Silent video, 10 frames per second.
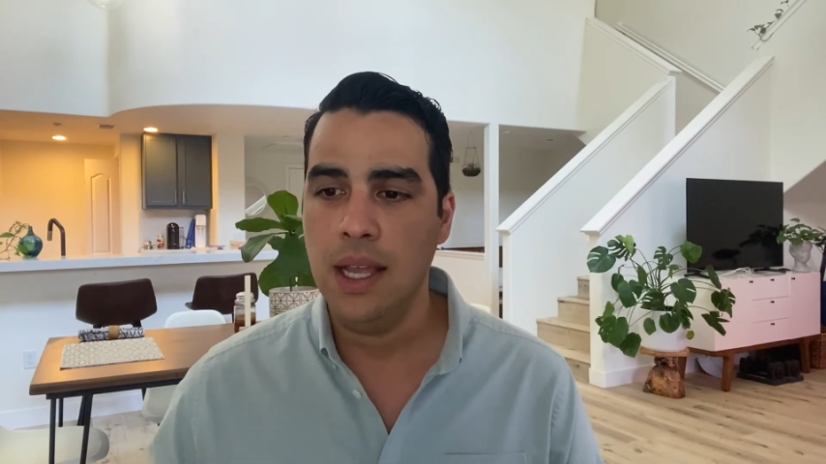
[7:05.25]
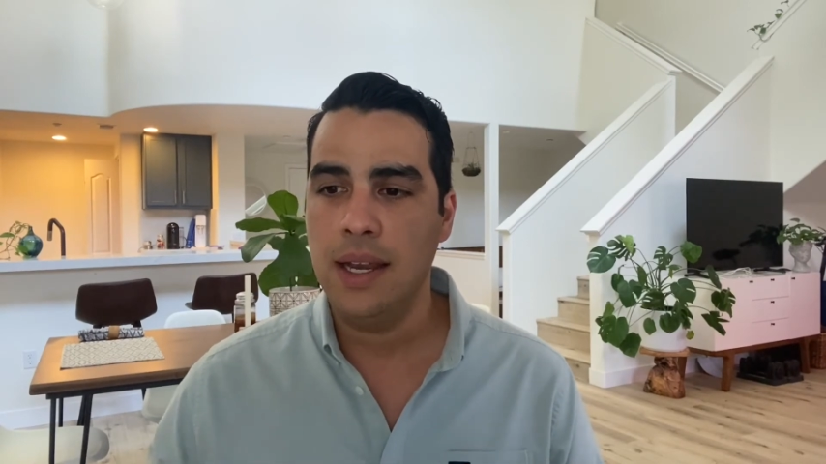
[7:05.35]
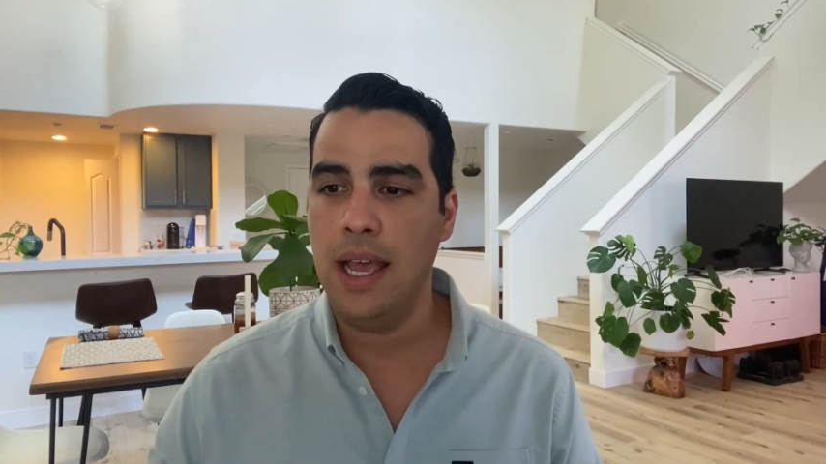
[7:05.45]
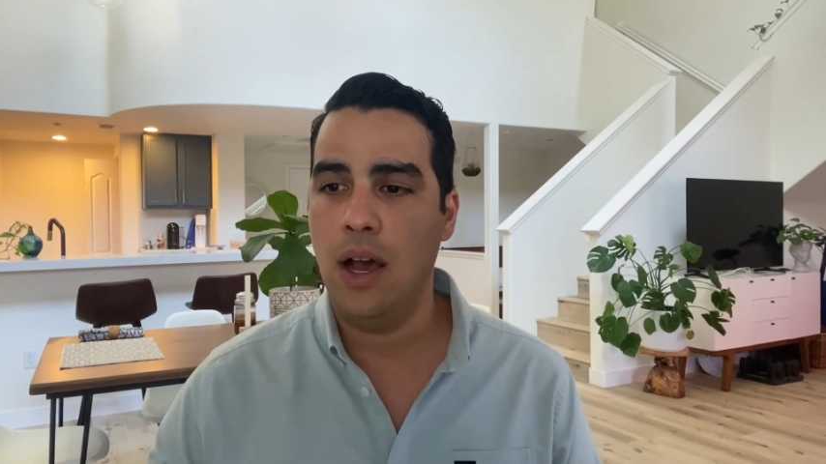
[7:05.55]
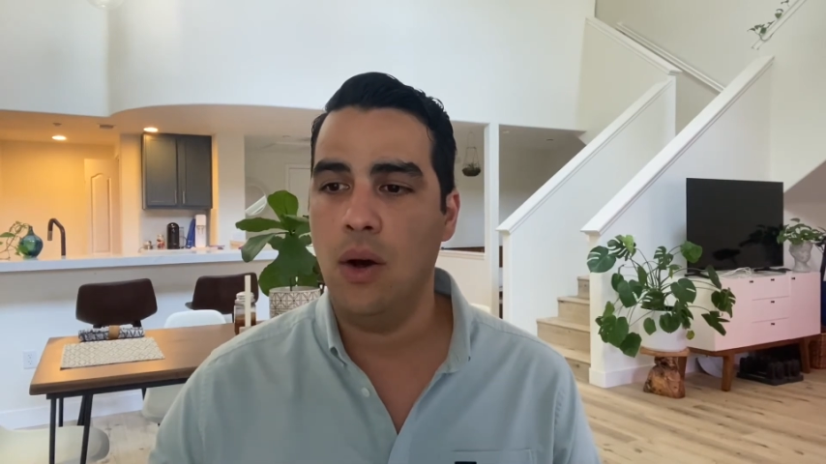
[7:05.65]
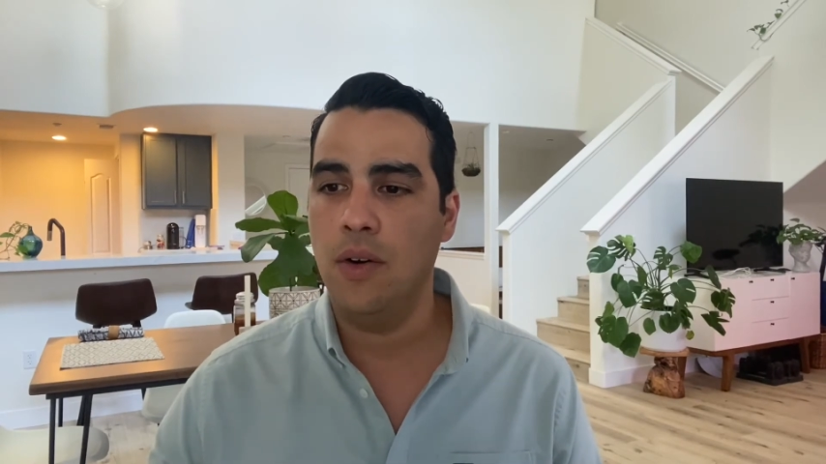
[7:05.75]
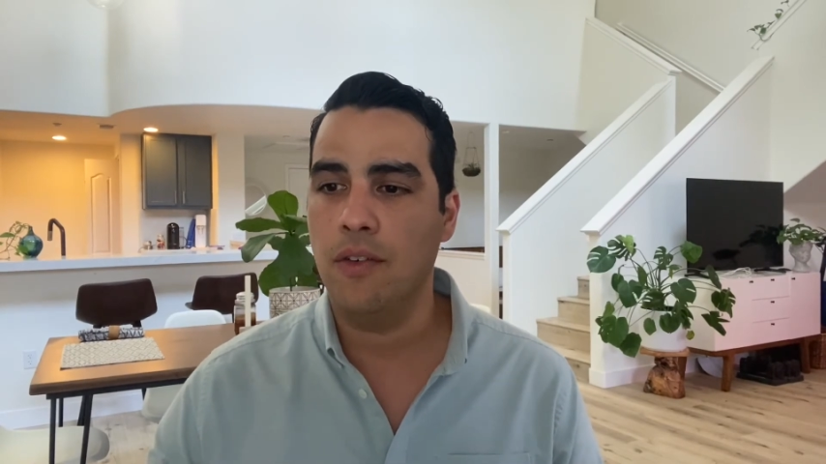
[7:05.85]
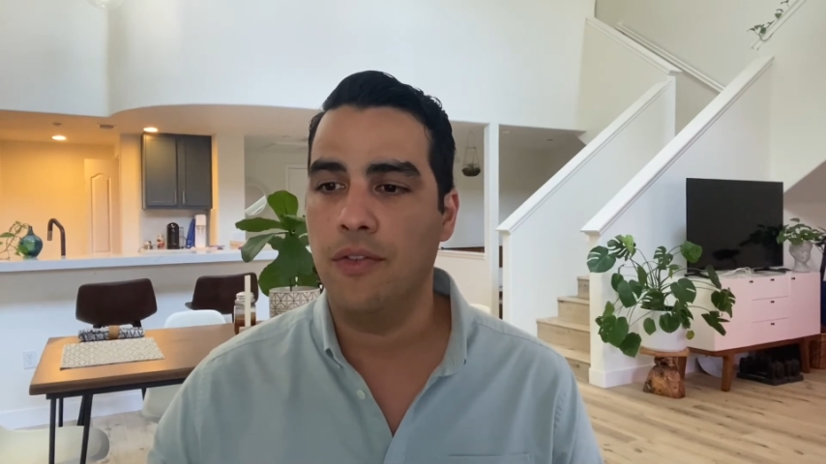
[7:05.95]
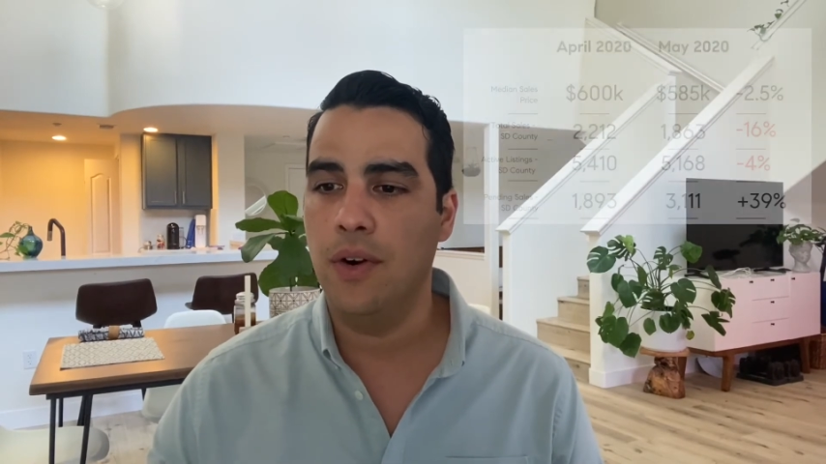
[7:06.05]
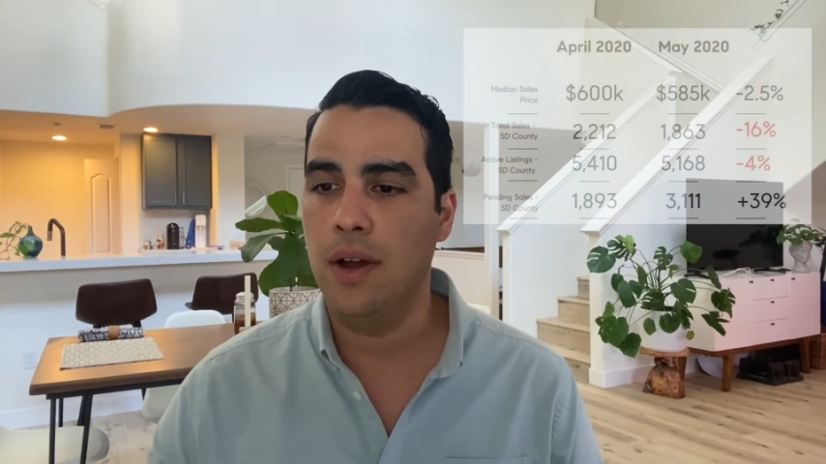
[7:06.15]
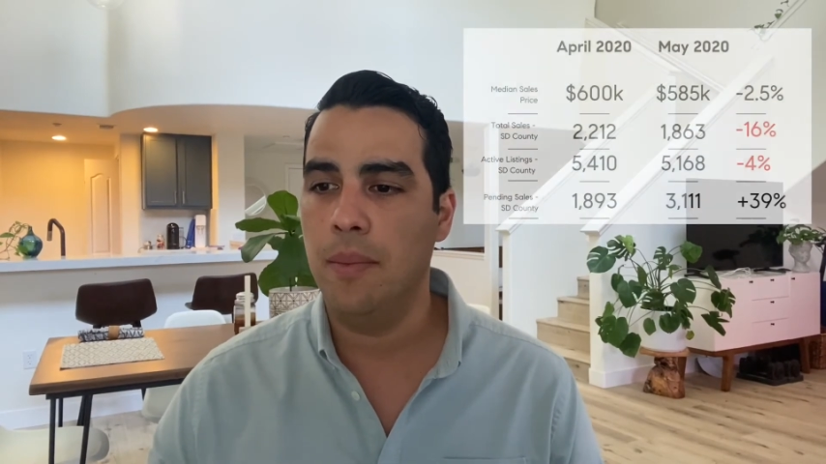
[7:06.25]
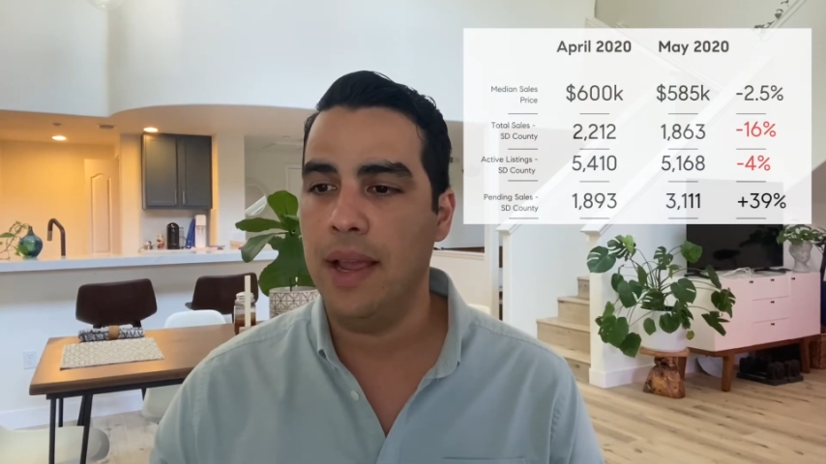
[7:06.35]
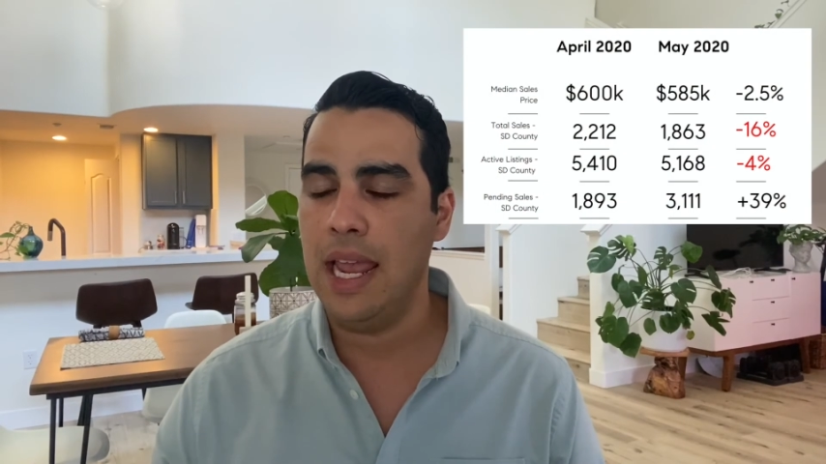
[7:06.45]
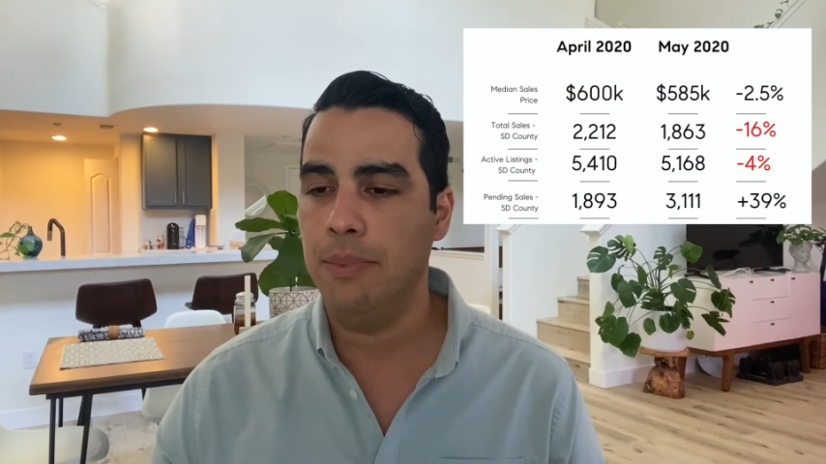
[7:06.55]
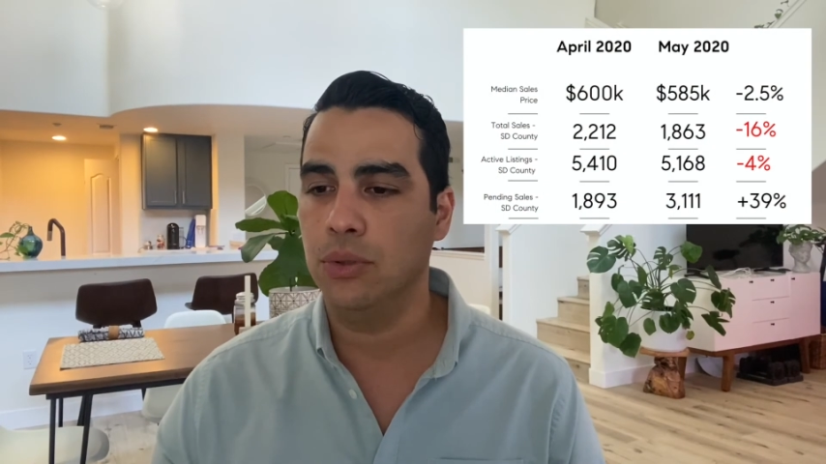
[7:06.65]
Now, from
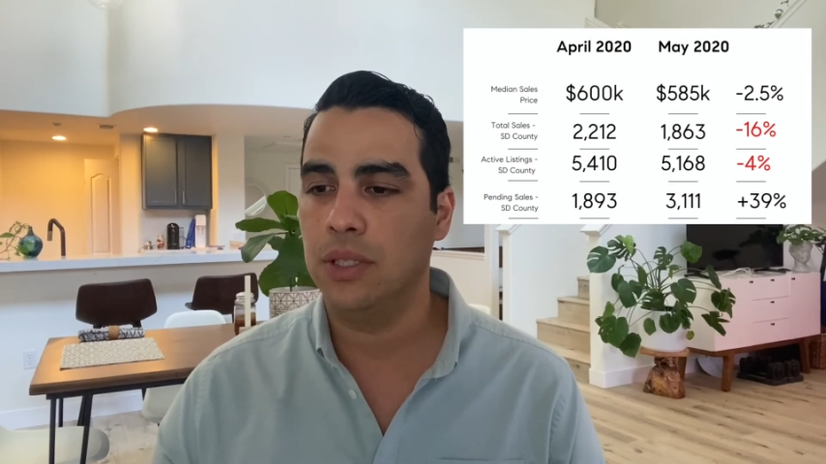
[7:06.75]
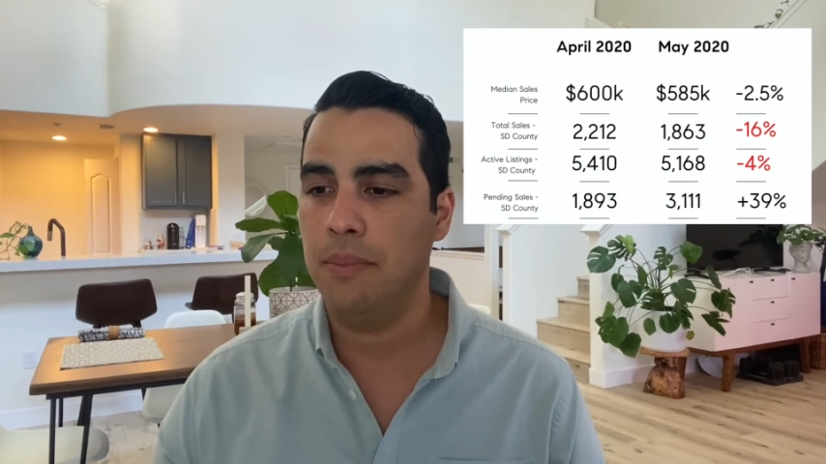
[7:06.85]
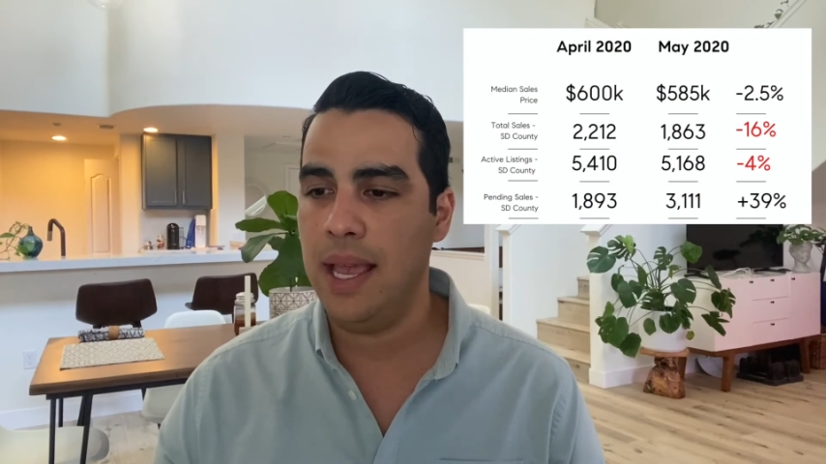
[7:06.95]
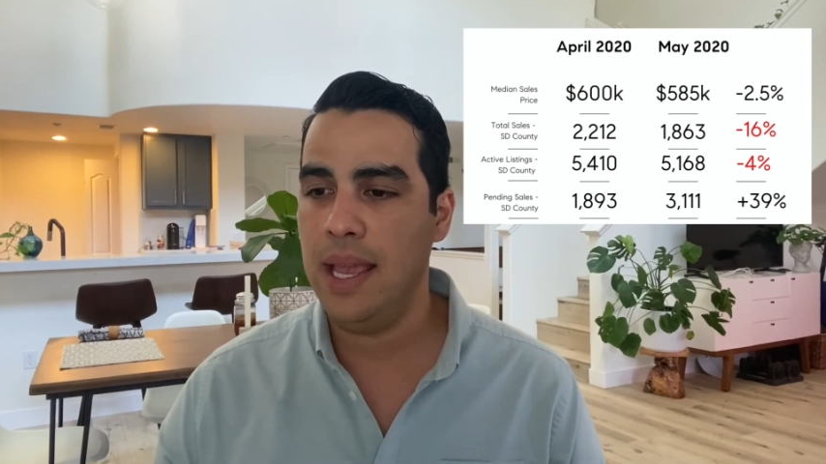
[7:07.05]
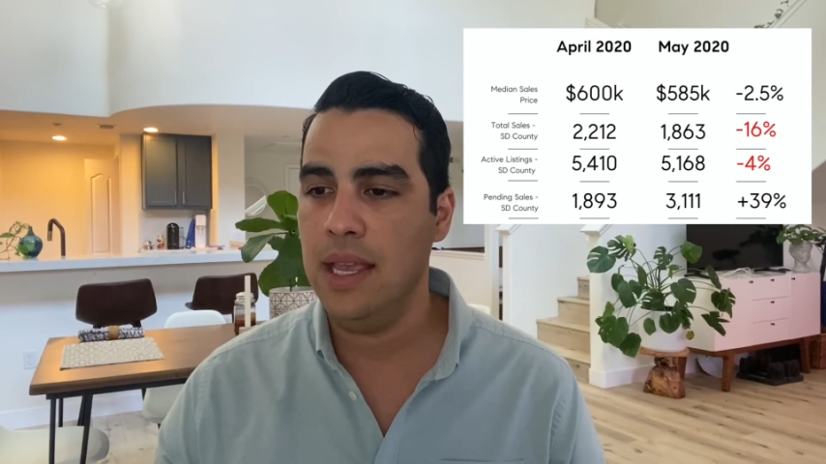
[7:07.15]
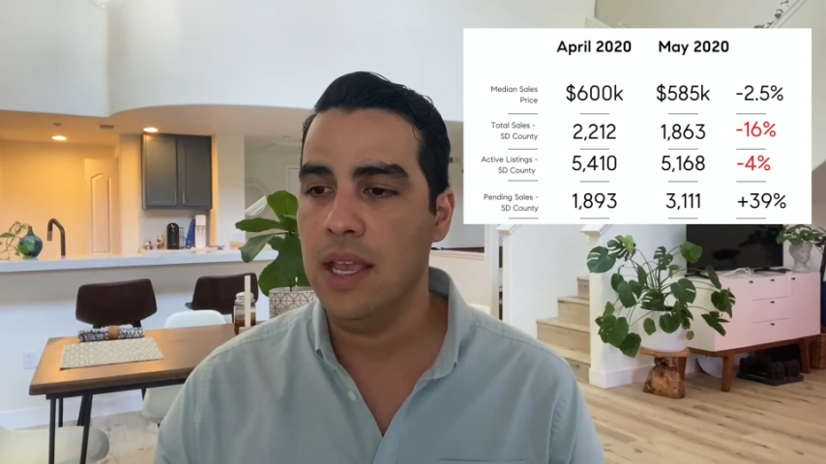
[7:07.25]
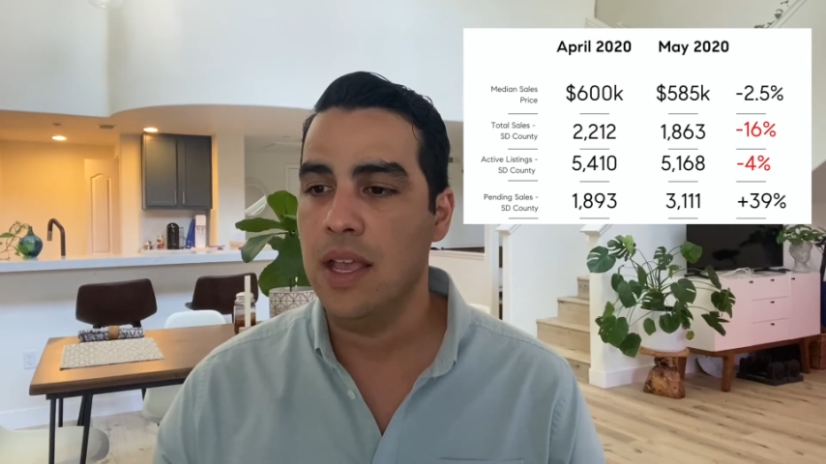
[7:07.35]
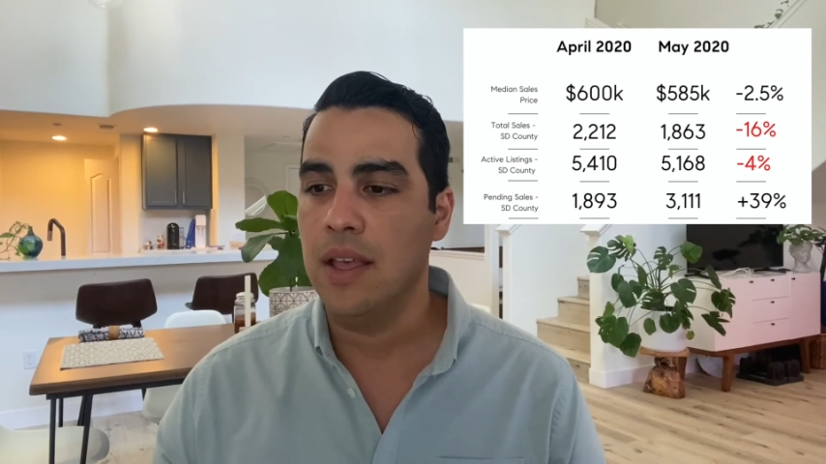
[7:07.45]
April to May,